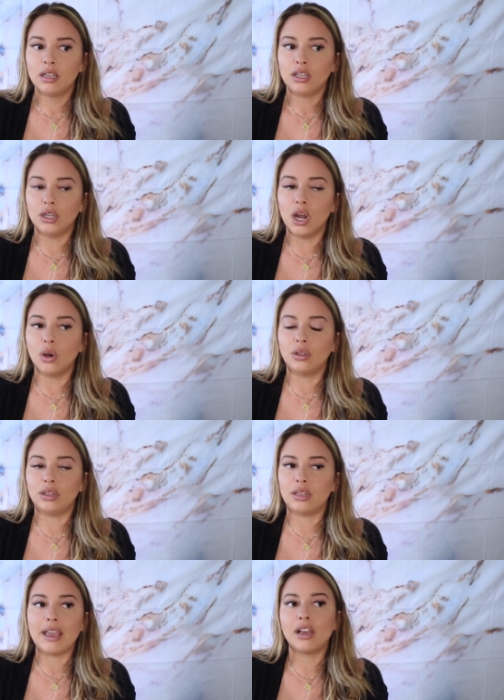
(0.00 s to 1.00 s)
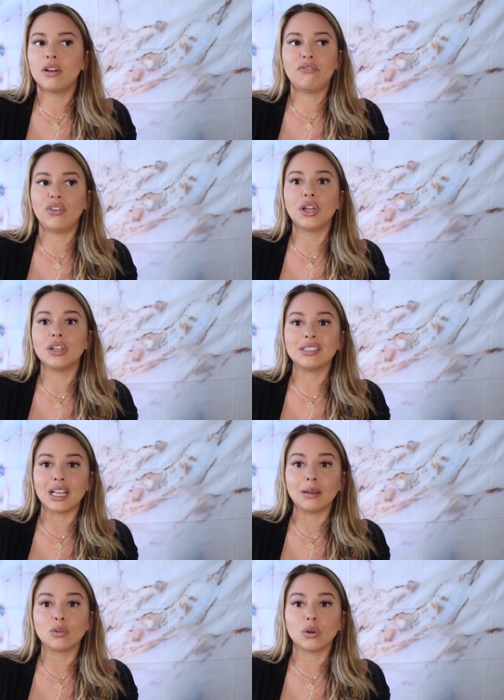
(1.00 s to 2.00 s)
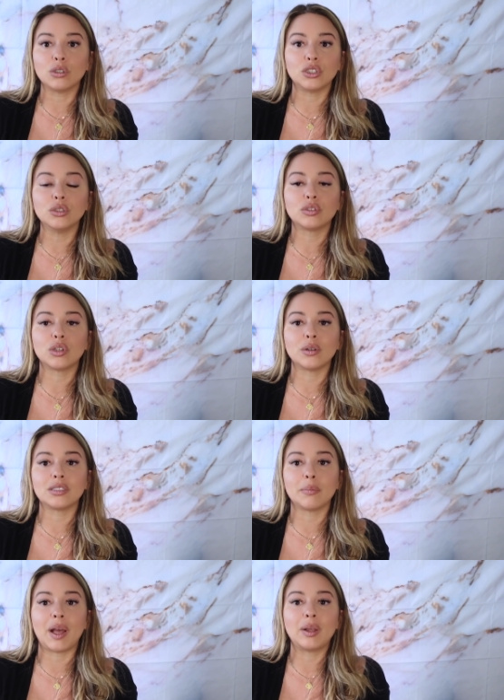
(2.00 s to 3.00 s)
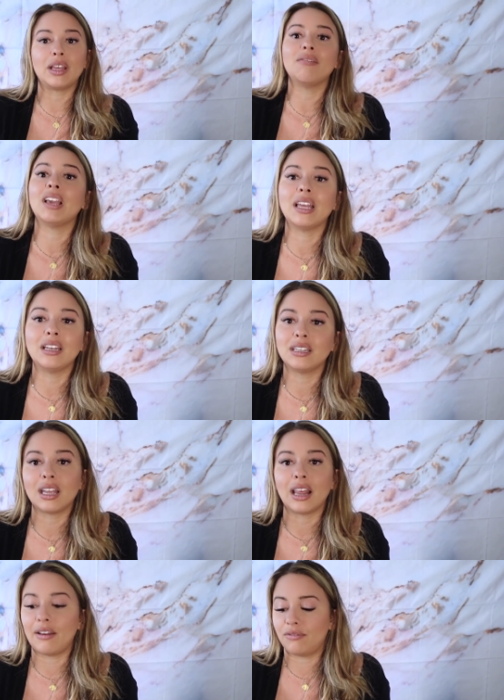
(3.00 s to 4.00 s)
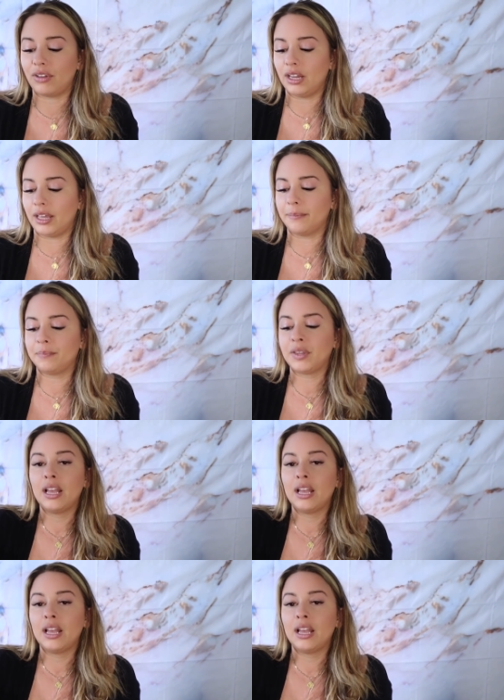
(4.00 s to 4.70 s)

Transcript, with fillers: you know, they could feel the same towards you. So it's about giving in to that feeling.